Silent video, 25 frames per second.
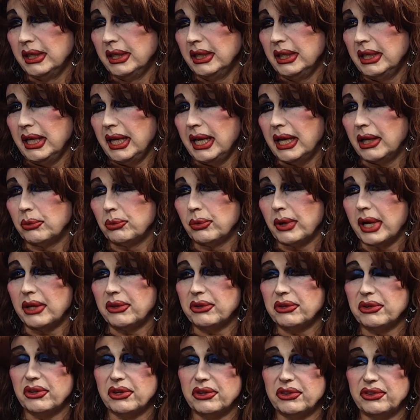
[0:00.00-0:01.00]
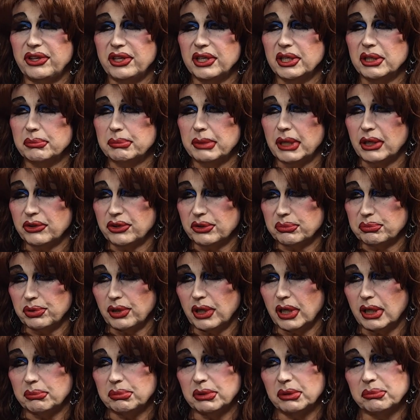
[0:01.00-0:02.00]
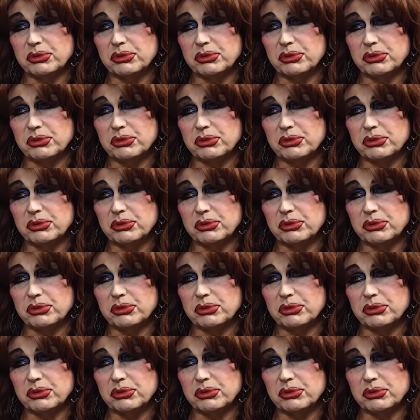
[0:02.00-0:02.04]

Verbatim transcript: And rather than think about the problem